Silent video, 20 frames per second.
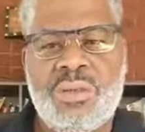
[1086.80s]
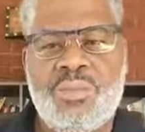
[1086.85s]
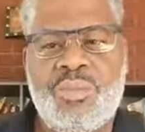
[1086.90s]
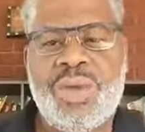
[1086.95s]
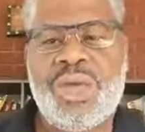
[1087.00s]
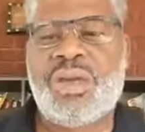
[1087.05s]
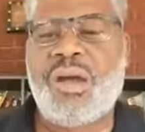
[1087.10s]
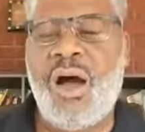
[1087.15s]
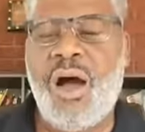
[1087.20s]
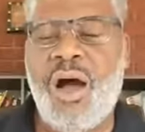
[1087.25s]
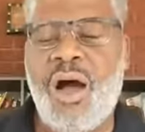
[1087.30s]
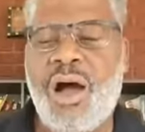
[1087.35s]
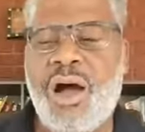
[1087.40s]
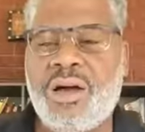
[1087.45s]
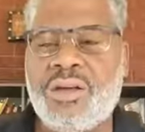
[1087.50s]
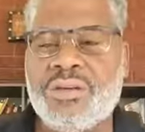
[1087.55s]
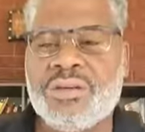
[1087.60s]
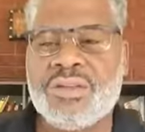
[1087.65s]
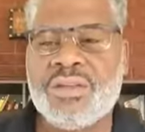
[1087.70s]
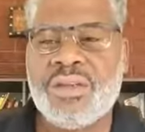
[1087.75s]

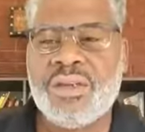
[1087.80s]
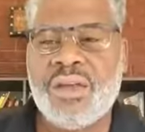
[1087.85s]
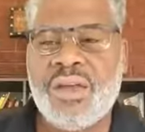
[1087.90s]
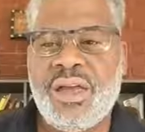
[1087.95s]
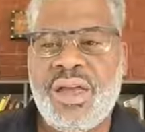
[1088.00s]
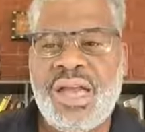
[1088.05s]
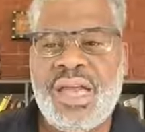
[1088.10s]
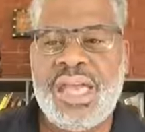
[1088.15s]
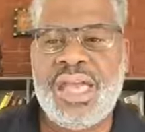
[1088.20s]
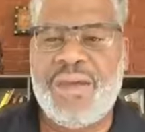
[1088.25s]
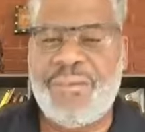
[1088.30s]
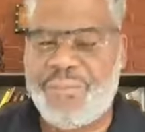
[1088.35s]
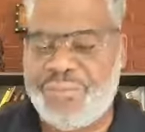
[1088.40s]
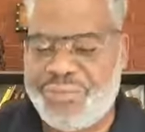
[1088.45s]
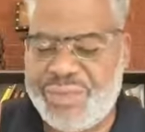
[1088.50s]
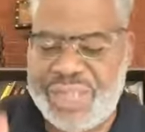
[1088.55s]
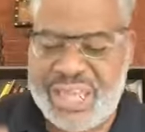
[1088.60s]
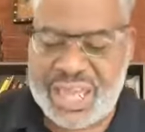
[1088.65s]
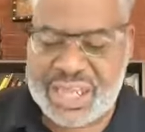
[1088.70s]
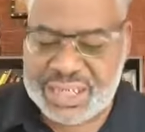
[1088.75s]
Because if
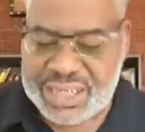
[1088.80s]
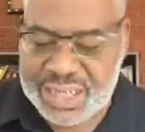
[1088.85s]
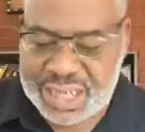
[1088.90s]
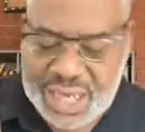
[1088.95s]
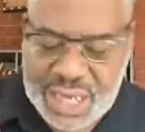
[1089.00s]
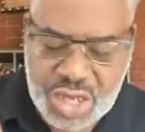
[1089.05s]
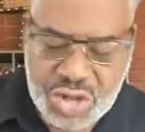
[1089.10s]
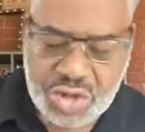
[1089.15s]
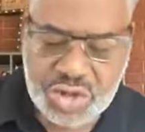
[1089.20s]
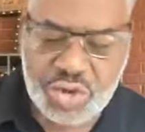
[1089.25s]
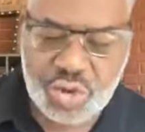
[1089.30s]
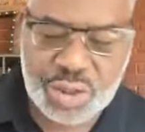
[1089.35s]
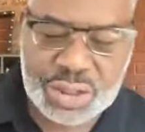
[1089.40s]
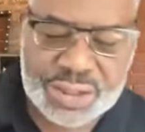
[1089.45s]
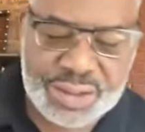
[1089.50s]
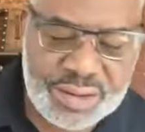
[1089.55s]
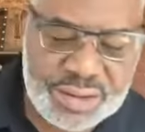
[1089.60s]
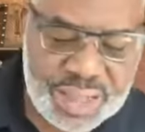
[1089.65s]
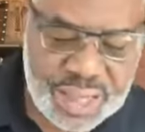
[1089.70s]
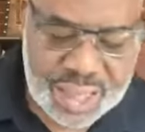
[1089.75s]
this issue
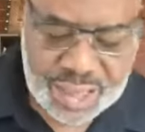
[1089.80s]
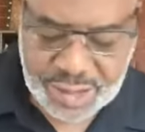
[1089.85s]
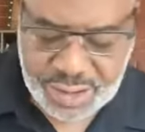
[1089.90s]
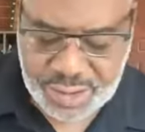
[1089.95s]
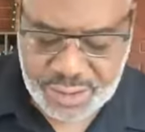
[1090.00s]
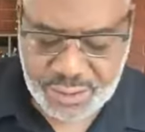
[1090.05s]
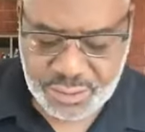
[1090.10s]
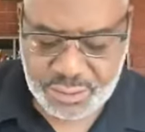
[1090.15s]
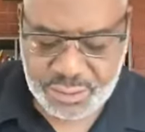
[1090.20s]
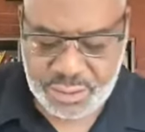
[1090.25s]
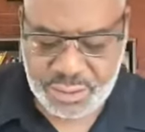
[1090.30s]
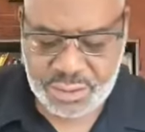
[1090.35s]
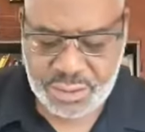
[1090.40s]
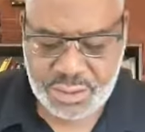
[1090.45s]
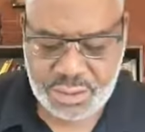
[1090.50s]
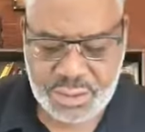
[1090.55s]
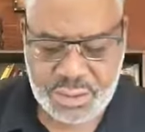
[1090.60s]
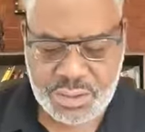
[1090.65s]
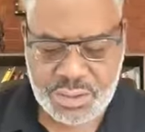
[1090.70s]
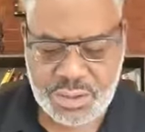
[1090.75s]
continued,
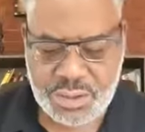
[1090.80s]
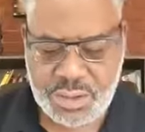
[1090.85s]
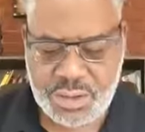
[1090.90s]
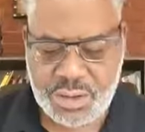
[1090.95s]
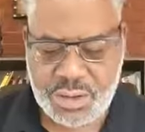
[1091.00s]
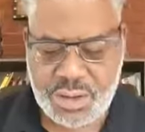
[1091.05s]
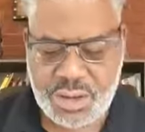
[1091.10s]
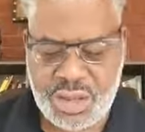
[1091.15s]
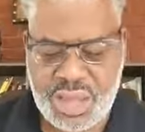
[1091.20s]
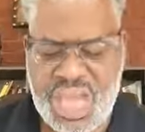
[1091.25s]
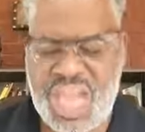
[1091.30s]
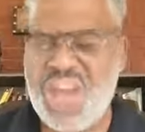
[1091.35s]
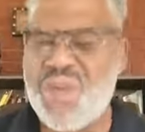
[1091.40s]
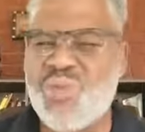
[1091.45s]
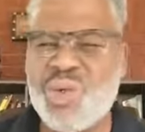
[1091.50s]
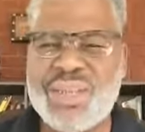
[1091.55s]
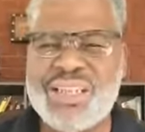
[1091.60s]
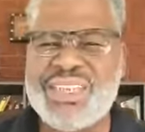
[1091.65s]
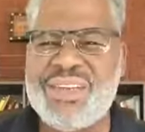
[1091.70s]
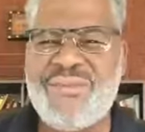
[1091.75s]
it
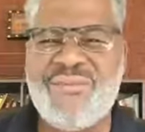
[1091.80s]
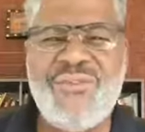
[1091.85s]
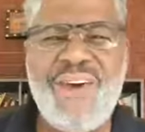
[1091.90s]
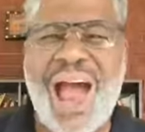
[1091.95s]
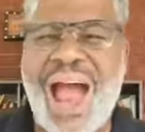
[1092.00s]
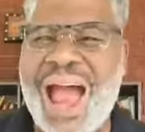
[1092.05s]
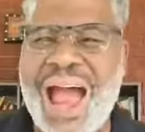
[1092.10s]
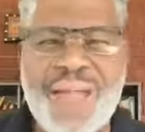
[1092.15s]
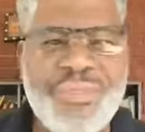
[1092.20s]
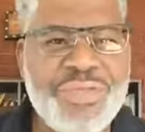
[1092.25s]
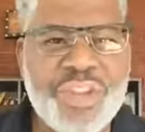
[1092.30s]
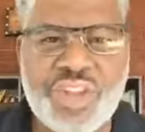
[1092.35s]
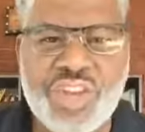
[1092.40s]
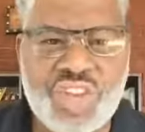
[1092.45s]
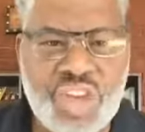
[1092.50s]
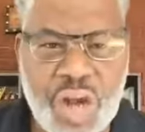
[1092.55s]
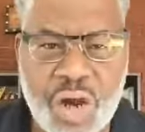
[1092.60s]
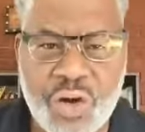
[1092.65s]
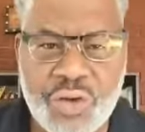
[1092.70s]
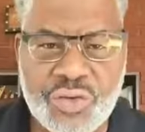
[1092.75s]
would divide the
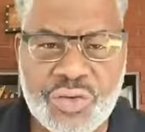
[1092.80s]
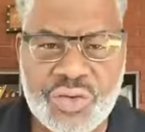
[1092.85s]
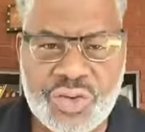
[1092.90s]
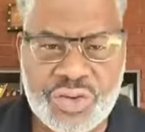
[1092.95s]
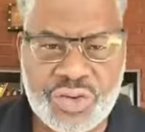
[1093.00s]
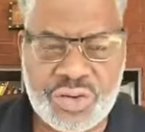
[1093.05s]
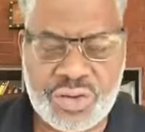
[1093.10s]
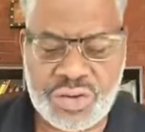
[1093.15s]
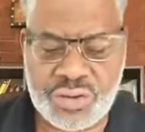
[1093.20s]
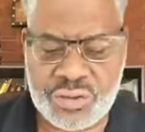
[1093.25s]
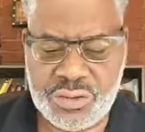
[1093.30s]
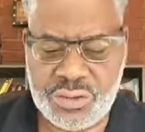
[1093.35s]
church.